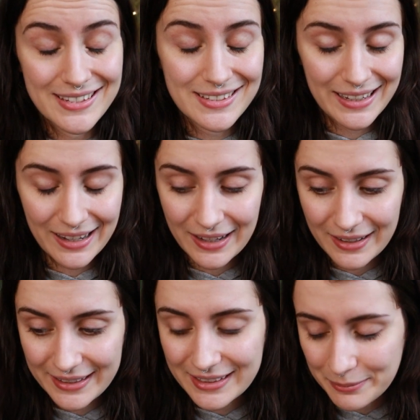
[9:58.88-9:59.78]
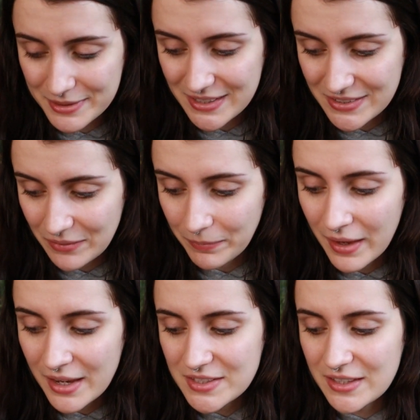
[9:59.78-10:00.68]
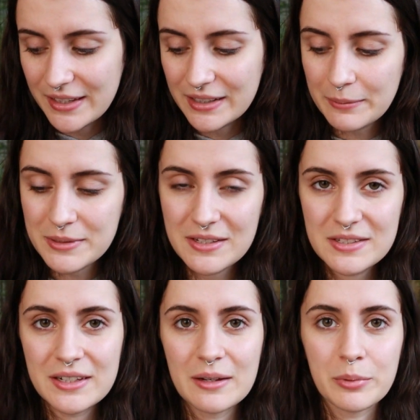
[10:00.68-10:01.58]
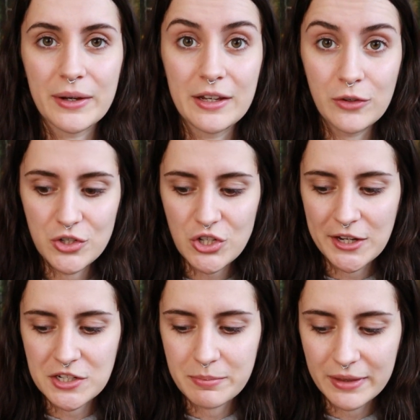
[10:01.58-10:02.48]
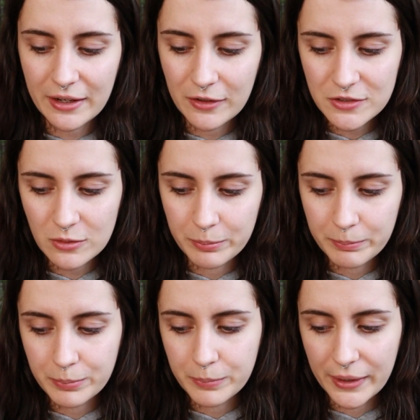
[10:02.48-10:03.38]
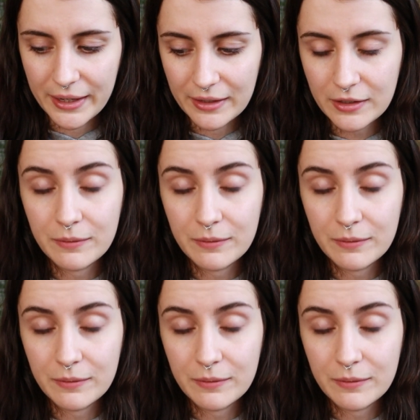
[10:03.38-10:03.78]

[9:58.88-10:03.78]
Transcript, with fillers: this uh, eclipse season. See, the eclipse season can bring huge changes, but they can also bring